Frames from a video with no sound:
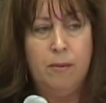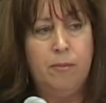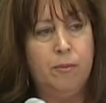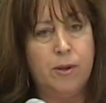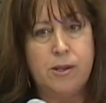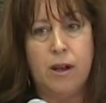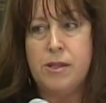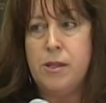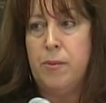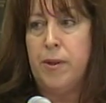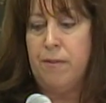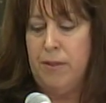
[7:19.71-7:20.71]
was
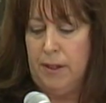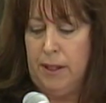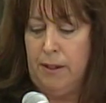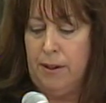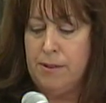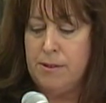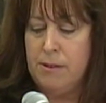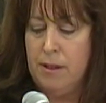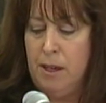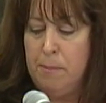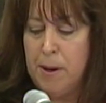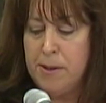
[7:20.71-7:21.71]
also one of the leaders.
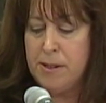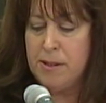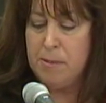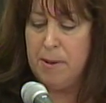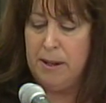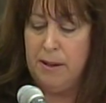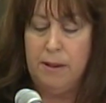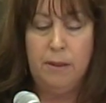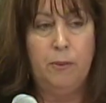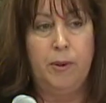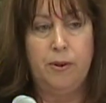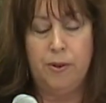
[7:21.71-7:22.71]
He participated in
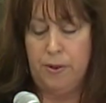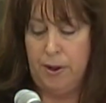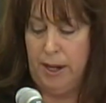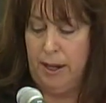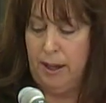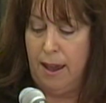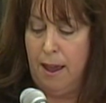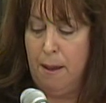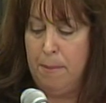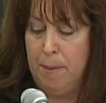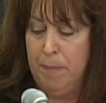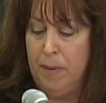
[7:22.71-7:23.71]
the winter training
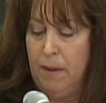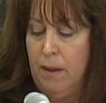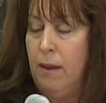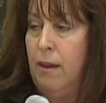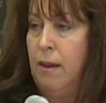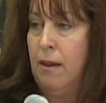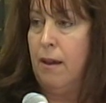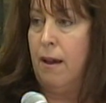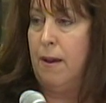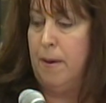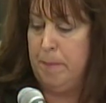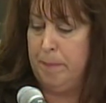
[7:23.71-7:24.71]
camp. He
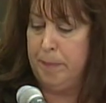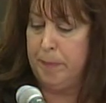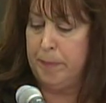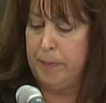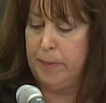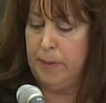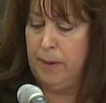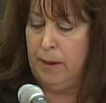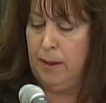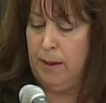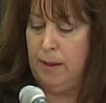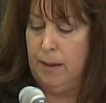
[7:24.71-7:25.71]

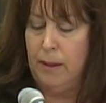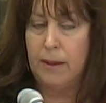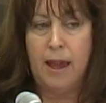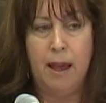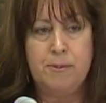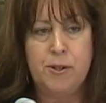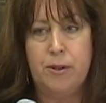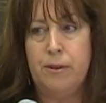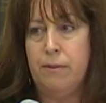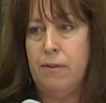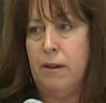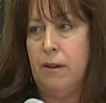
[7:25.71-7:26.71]
captured
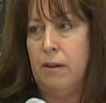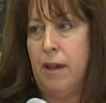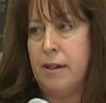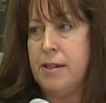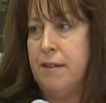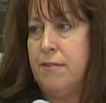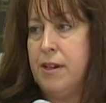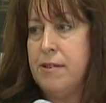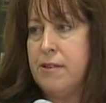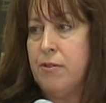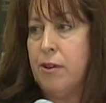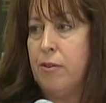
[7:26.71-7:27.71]
the
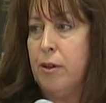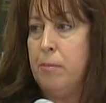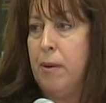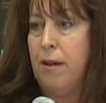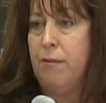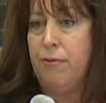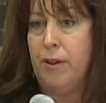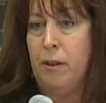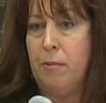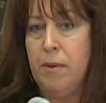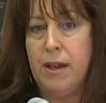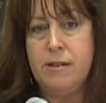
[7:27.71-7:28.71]
activities of the group on
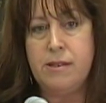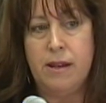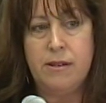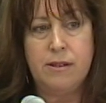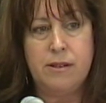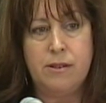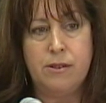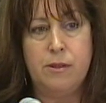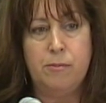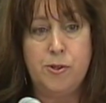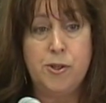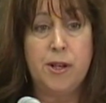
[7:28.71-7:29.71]
film and sent it to the
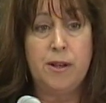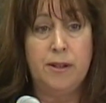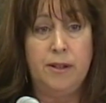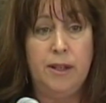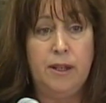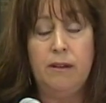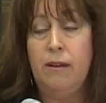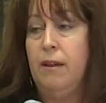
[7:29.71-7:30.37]
Mujahideen